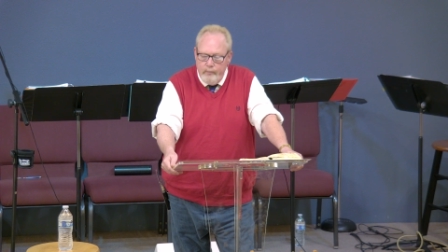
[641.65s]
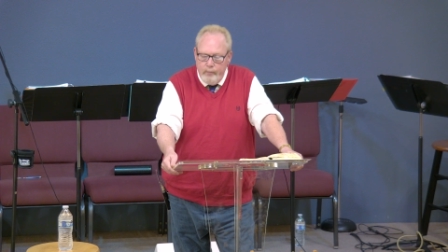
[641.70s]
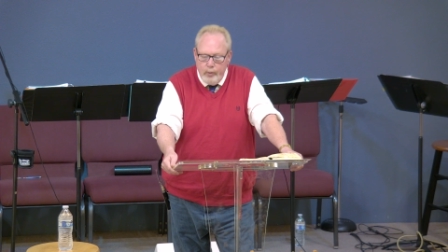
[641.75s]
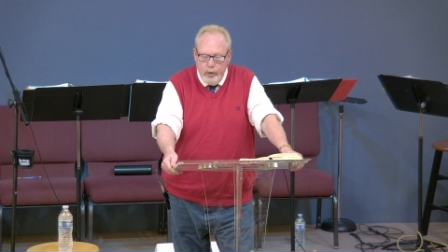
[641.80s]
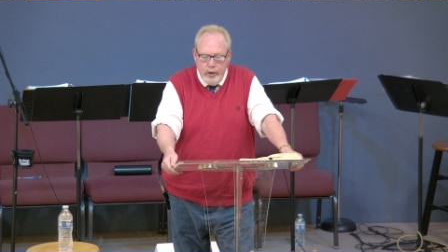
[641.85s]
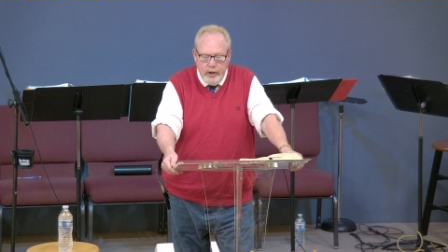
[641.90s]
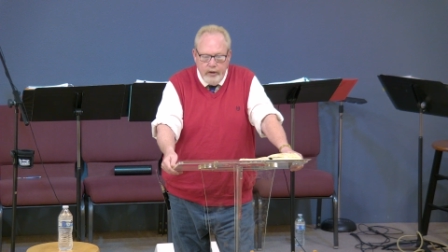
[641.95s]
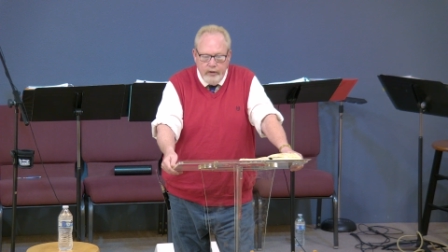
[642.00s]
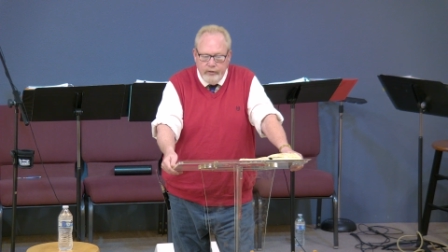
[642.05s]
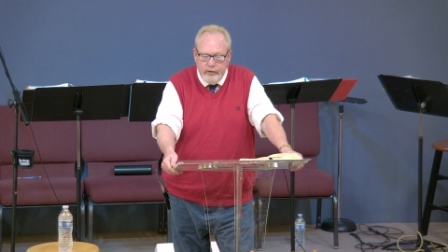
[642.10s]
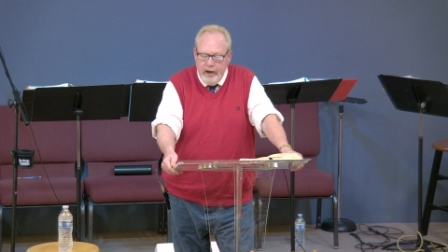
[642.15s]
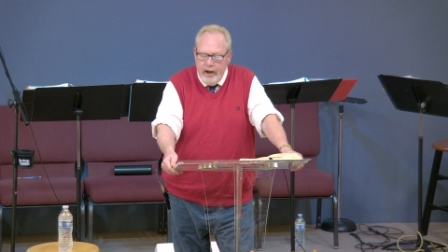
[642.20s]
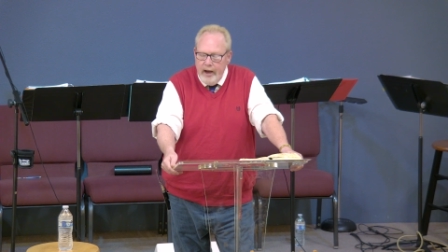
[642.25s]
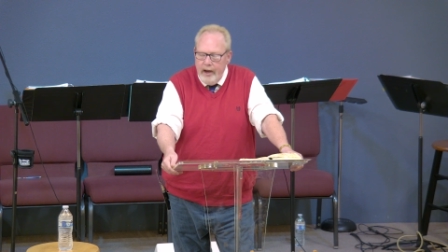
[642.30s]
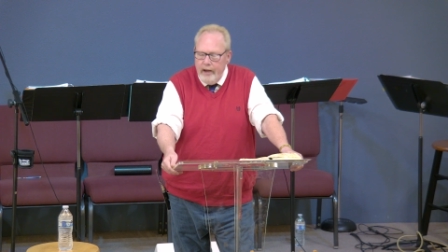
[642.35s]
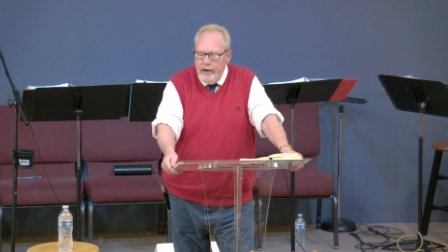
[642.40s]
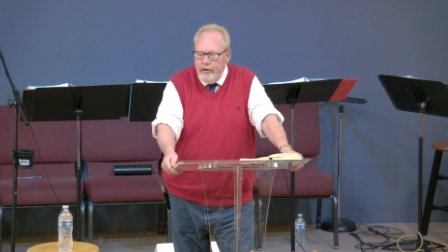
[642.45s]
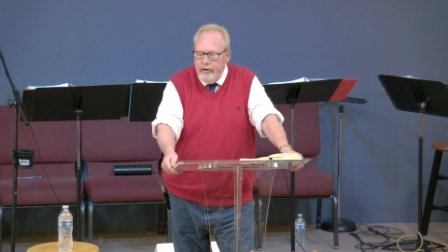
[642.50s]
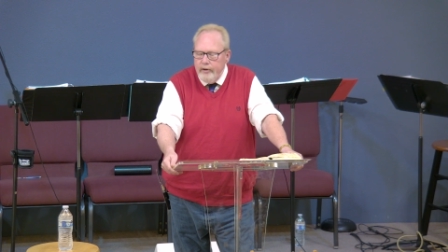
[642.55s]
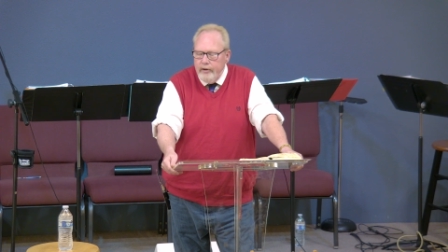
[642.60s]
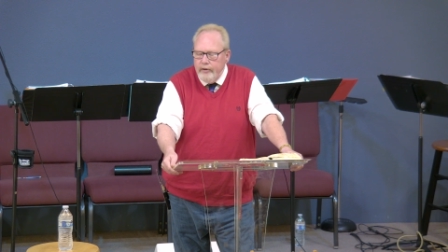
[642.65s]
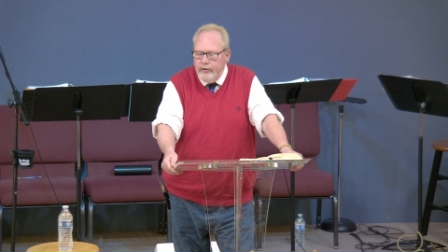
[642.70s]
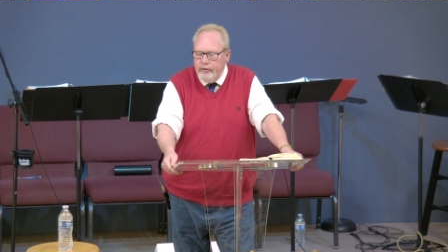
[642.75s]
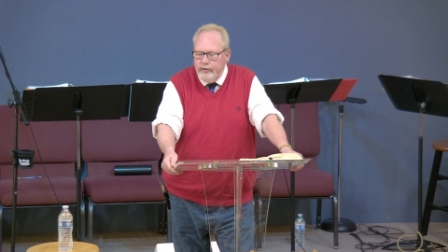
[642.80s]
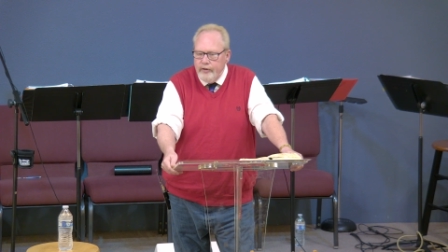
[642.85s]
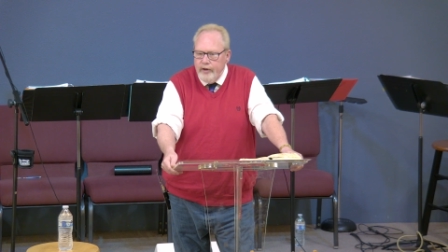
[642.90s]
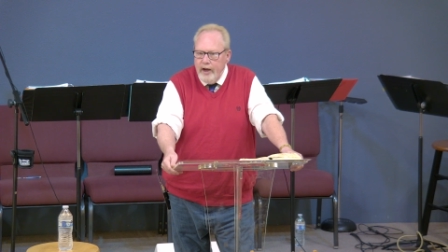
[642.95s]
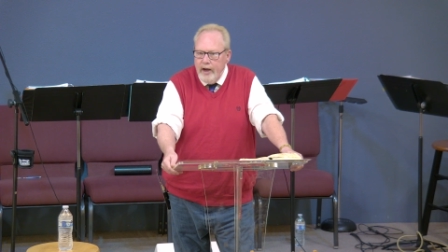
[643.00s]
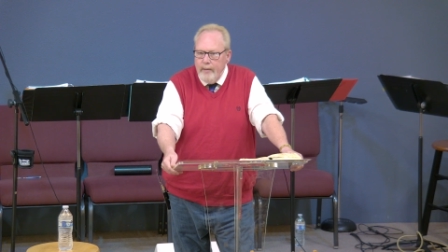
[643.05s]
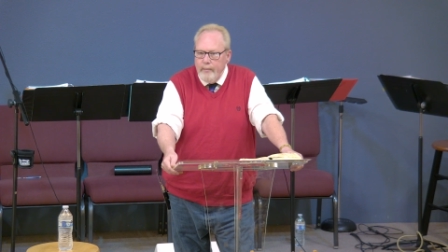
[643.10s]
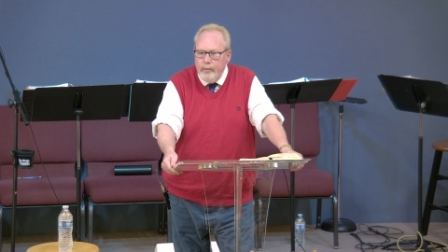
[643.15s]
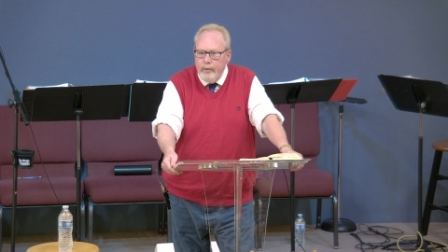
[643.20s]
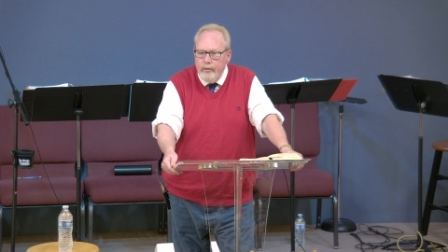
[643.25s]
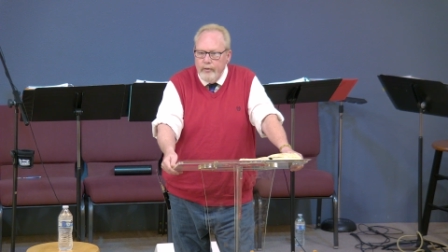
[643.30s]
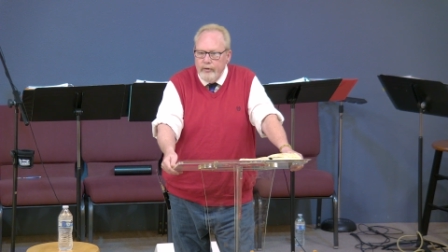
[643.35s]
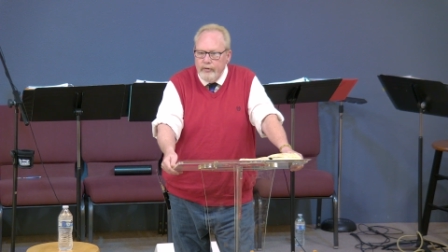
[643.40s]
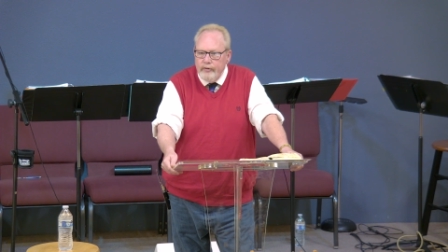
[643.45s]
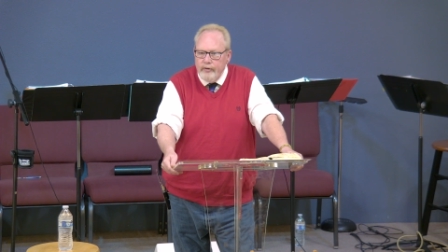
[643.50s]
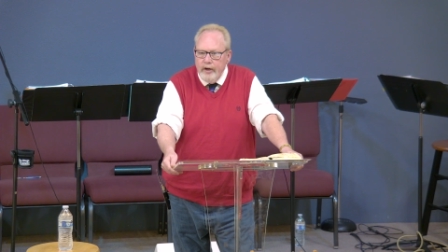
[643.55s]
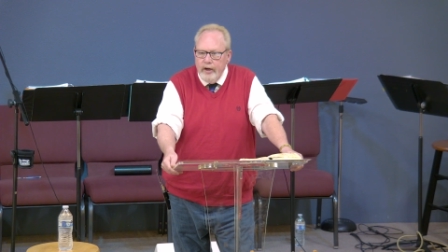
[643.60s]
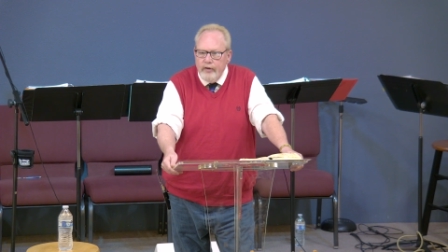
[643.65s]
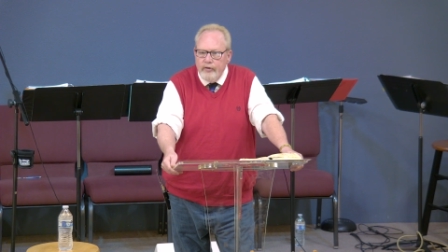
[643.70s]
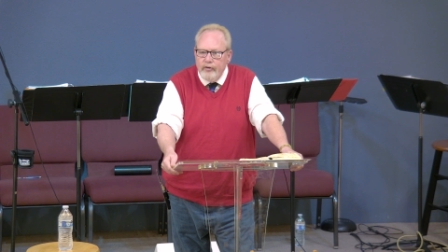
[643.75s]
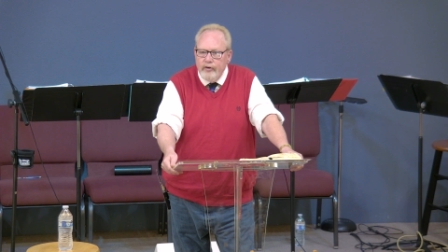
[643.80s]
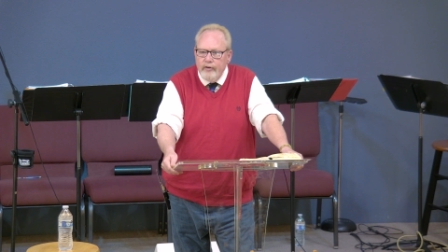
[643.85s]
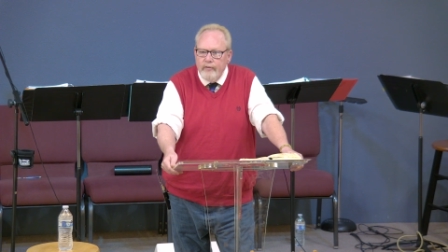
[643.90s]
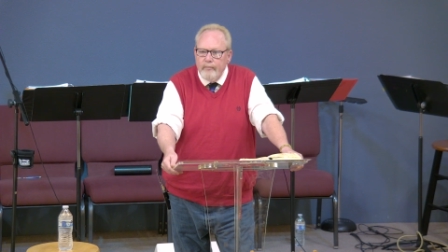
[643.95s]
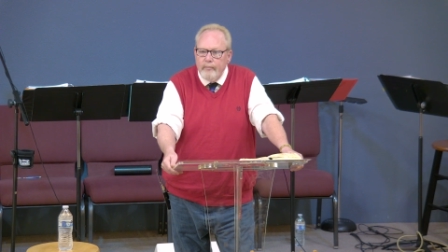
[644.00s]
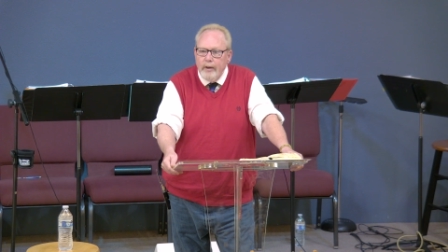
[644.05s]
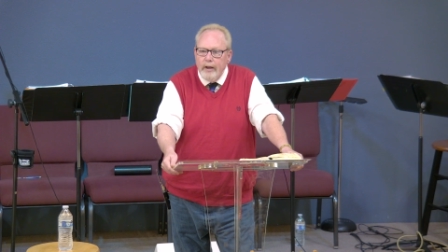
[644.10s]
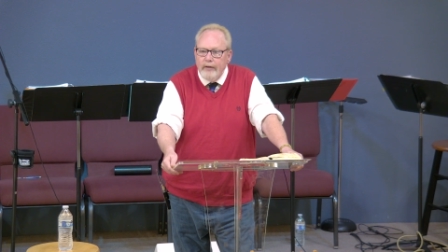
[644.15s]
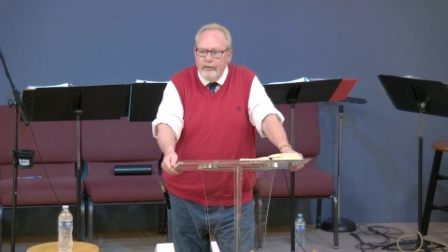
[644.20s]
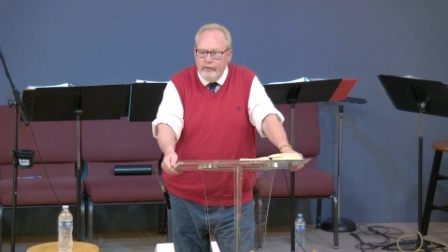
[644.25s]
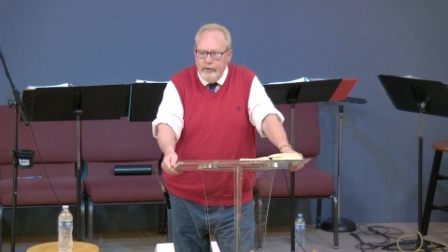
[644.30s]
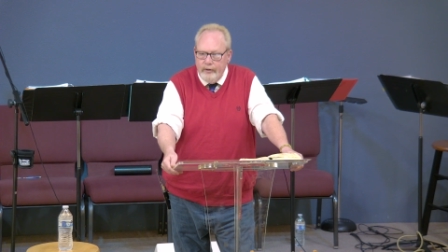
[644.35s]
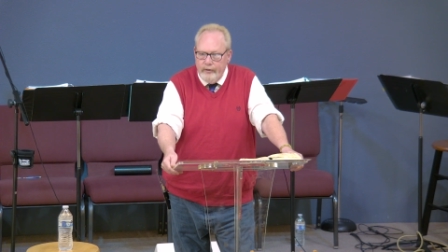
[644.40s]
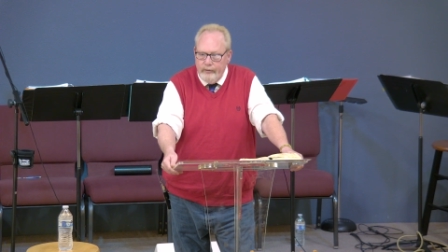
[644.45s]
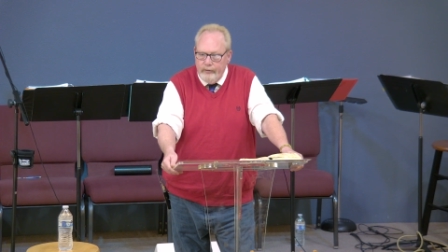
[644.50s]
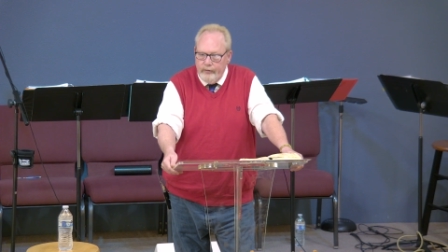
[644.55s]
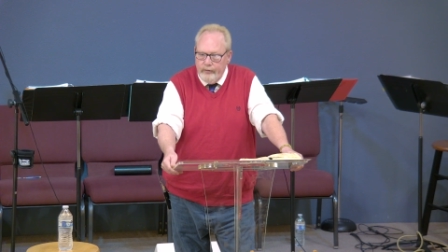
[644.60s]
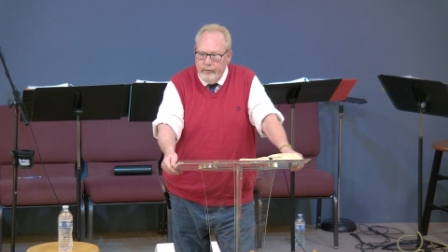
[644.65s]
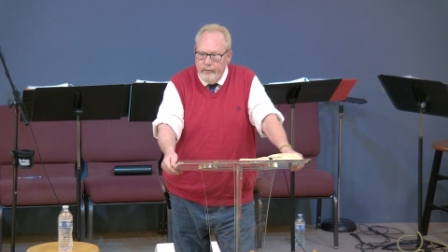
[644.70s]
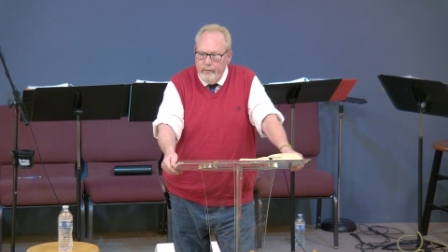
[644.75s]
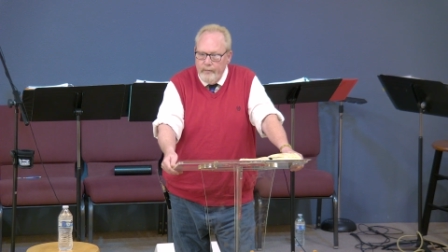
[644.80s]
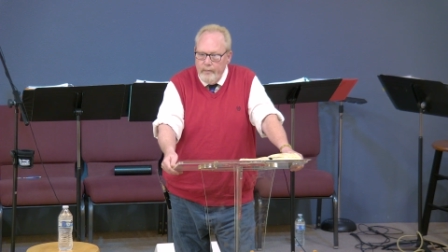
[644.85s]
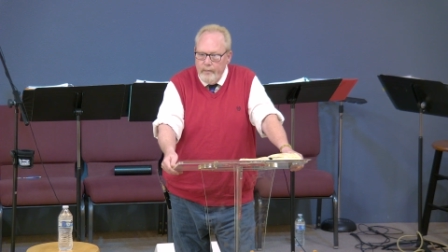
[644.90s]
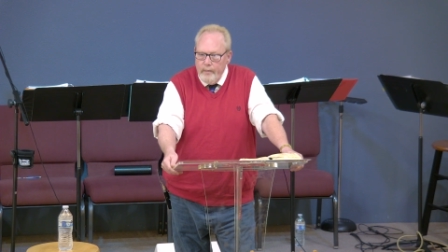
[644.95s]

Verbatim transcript: put his hand and his stamp on this nation of blessings.